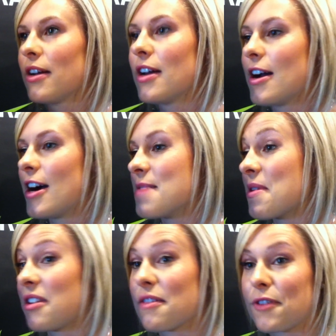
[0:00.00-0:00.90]

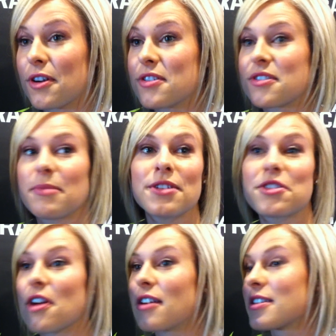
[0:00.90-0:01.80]
Um, I think if girls could be
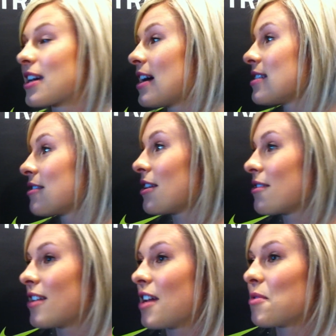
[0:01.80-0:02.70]
as strong as the guys out
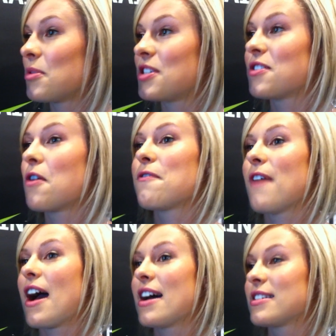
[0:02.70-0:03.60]
there, the game would be so
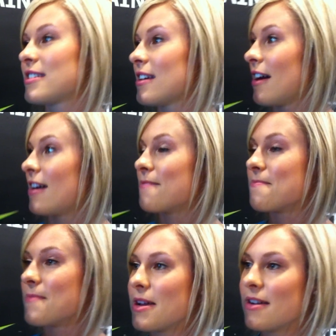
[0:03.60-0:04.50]
fast um,